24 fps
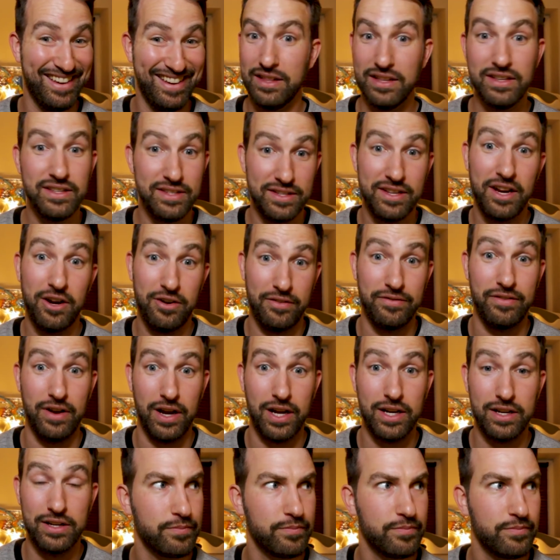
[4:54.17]
This is
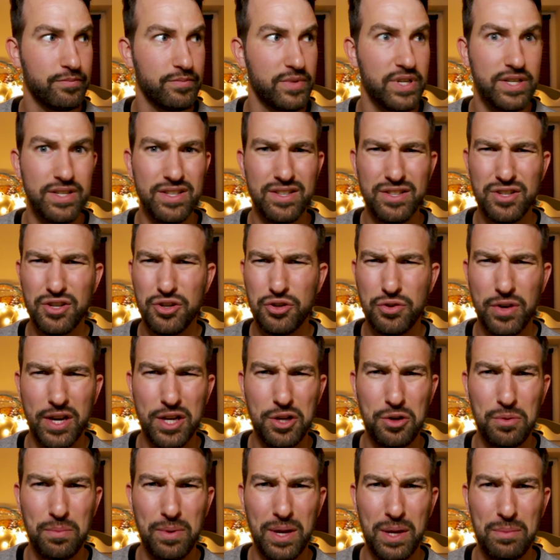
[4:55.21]
terrifying. This is to train
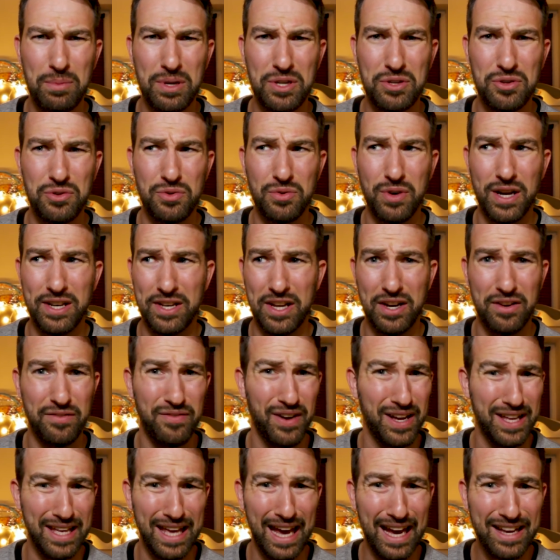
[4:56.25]
your baby to
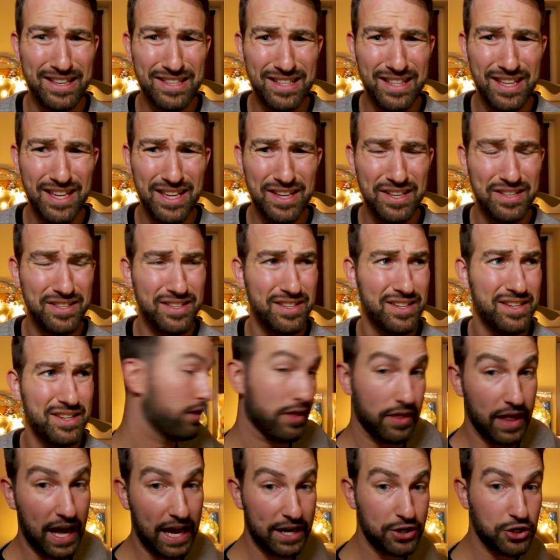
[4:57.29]
identify gas leaks.
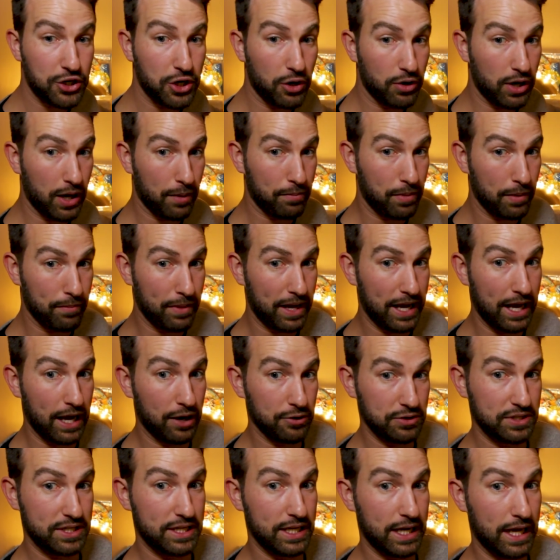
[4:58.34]
That showed up at my
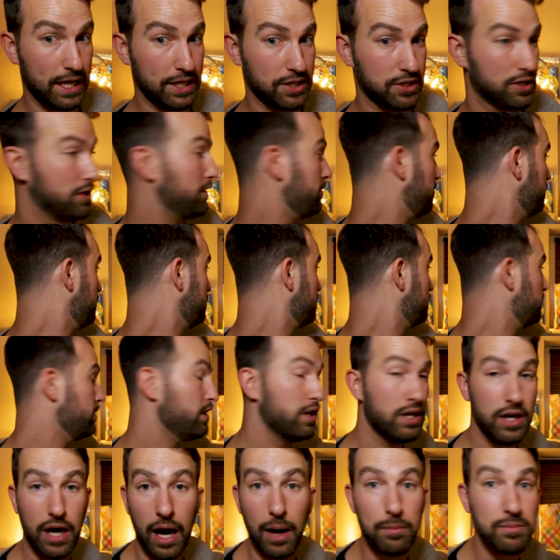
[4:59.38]
house today too.
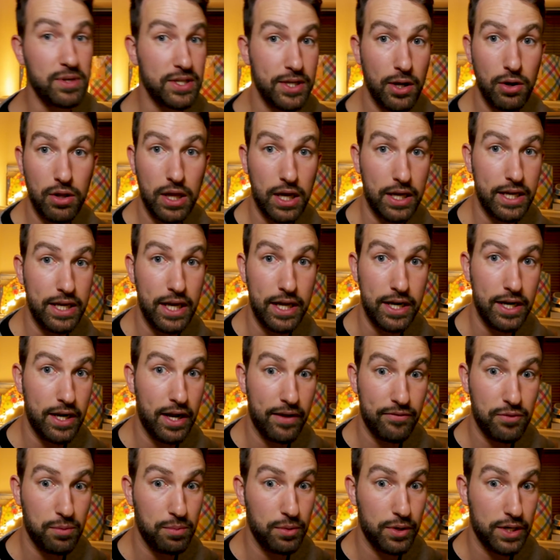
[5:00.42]
I'm so lucky I didn't
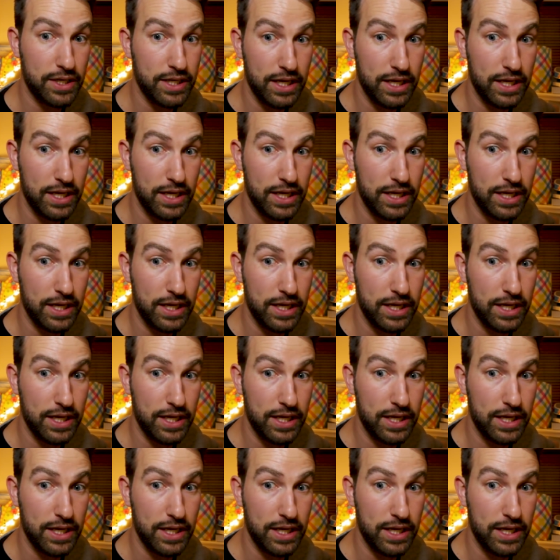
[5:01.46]
have to put it